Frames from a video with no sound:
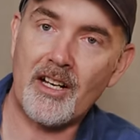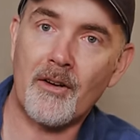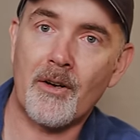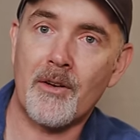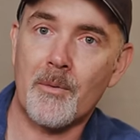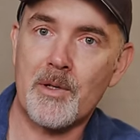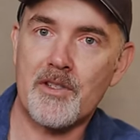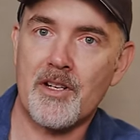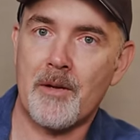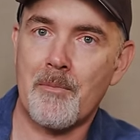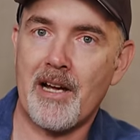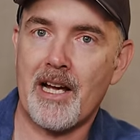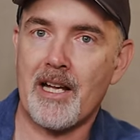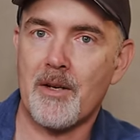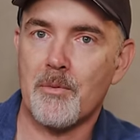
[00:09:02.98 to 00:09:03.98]
error which I
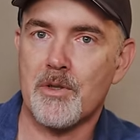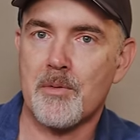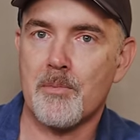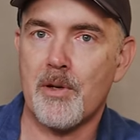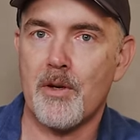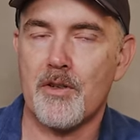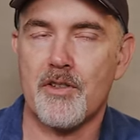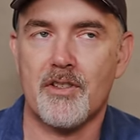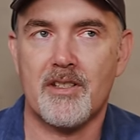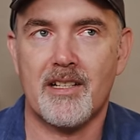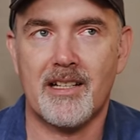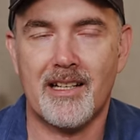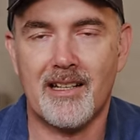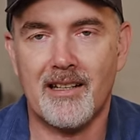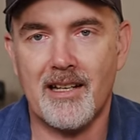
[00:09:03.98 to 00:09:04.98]
made was
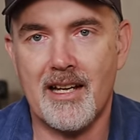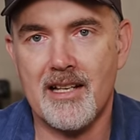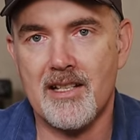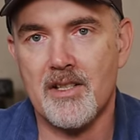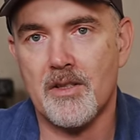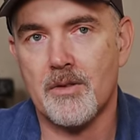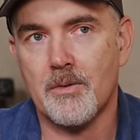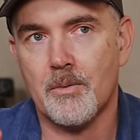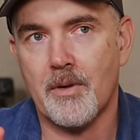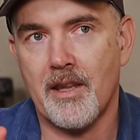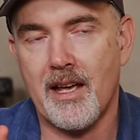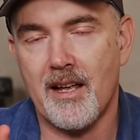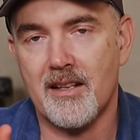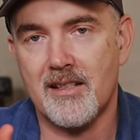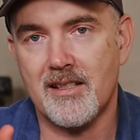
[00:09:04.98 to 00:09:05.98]
purchasing a lens
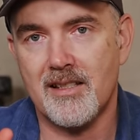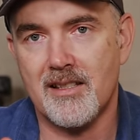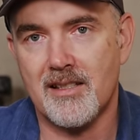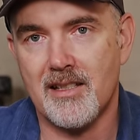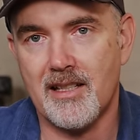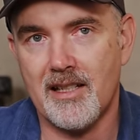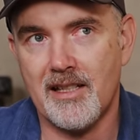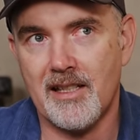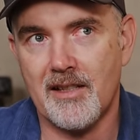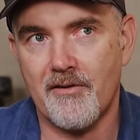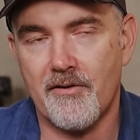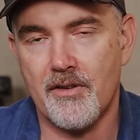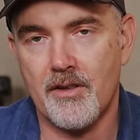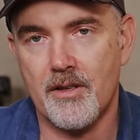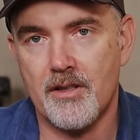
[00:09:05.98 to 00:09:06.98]
without seeing it
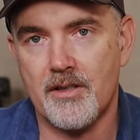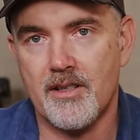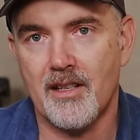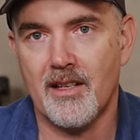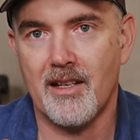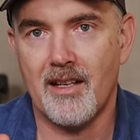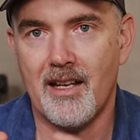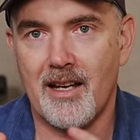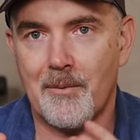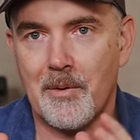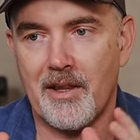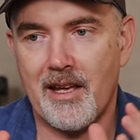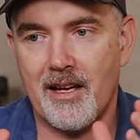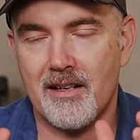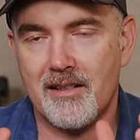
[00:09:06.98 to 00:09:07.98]
first, and
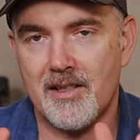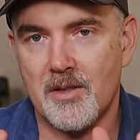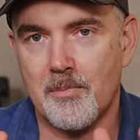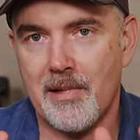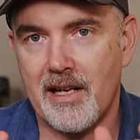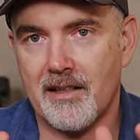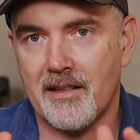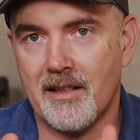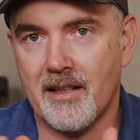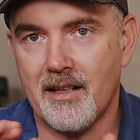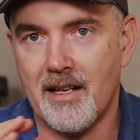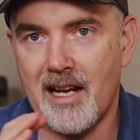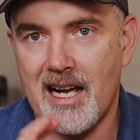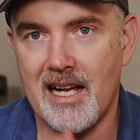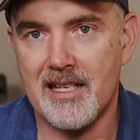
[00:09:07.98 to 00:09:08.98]
without inspecting it
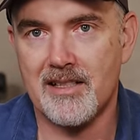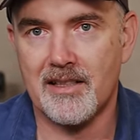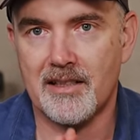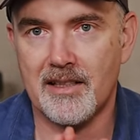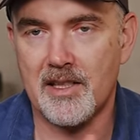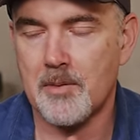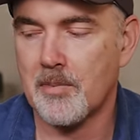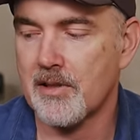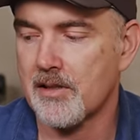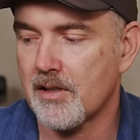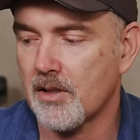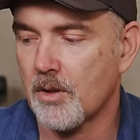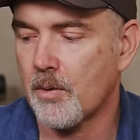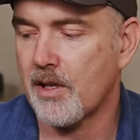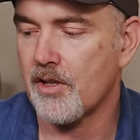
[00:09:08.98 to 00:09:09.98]
and asking
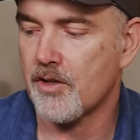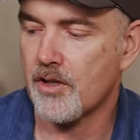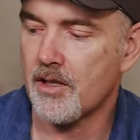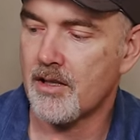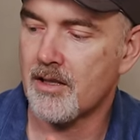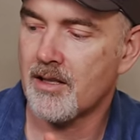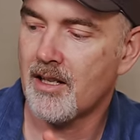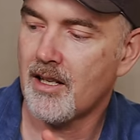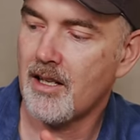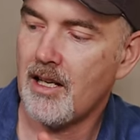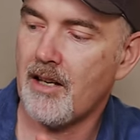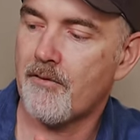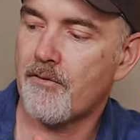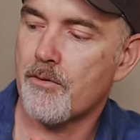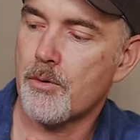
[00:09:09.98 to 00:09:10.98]
explicit questions.
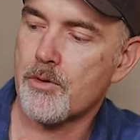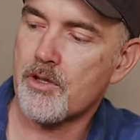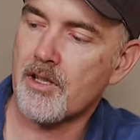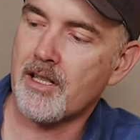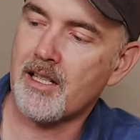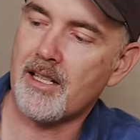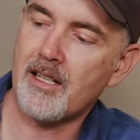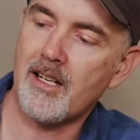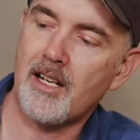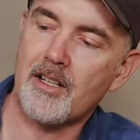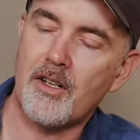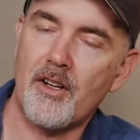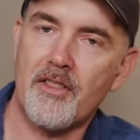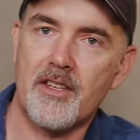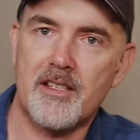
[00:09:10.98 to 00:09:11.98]
Unfortunately, I
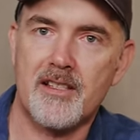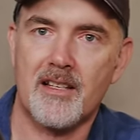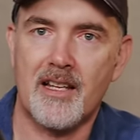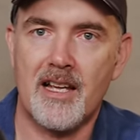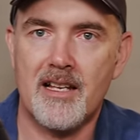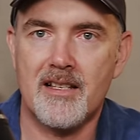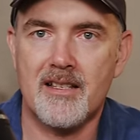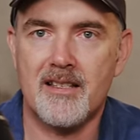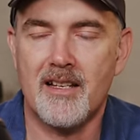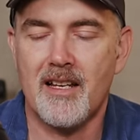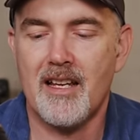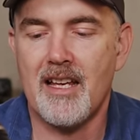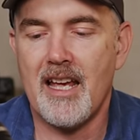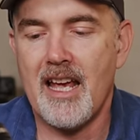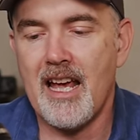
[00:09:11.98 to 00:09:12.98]
got this lens,
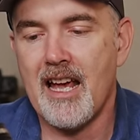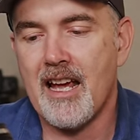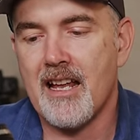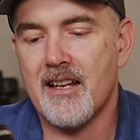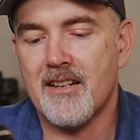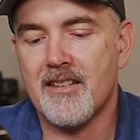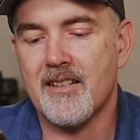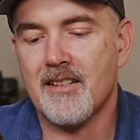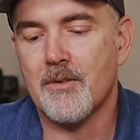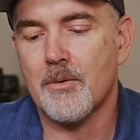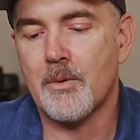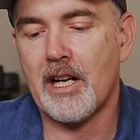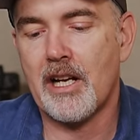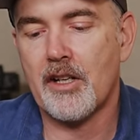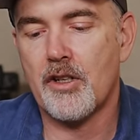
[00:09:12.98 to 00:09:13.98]
and
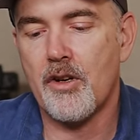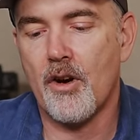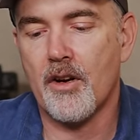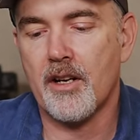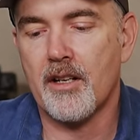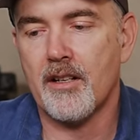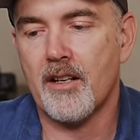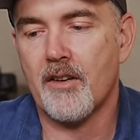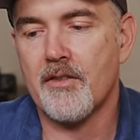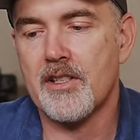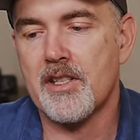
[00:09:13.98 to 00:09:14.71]
when I got it, I've